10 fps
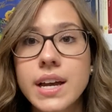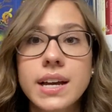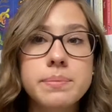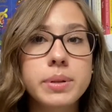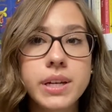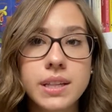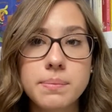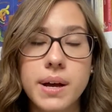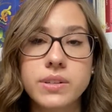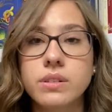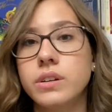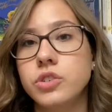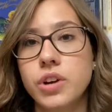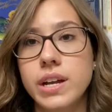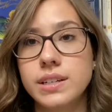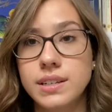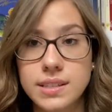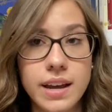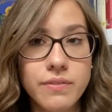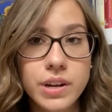completing the puzzle, and trying to
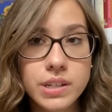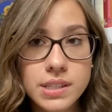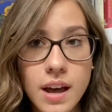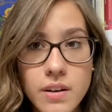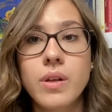decide for yourself